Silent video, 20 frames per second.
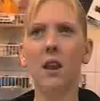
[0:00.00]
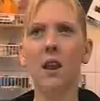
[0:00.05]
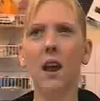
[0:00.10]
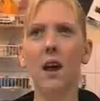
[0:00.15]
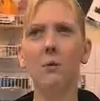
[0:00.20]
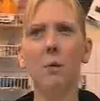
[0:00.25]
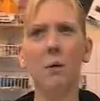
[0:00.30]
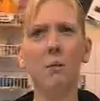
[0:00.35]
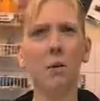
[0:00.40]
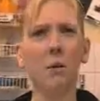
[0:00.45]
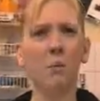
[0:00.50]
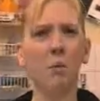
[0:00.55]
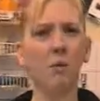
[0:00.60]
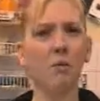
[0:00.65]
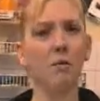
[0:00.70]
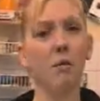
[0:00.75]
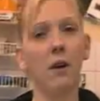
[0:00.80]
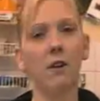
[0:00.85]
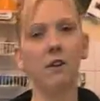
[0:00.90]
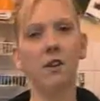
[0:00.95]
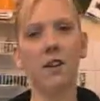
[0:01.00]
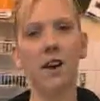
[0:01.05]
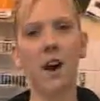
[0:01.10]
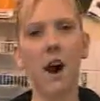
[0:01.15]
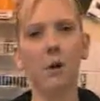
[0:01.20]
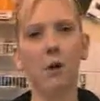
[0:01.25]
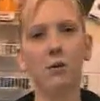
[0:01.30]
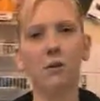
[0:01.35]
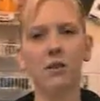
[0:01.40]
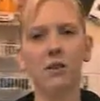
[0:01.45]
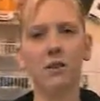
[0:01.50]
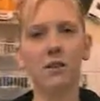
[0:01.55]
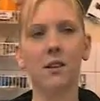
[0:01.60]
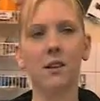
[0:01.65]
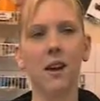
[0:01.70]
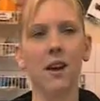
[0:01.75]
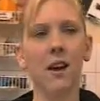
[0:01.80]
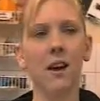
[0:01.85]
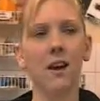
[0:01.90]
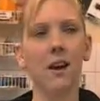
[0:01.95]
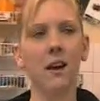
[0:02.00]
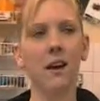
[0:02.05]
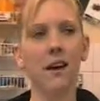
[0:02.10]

like when people refer to the council estate.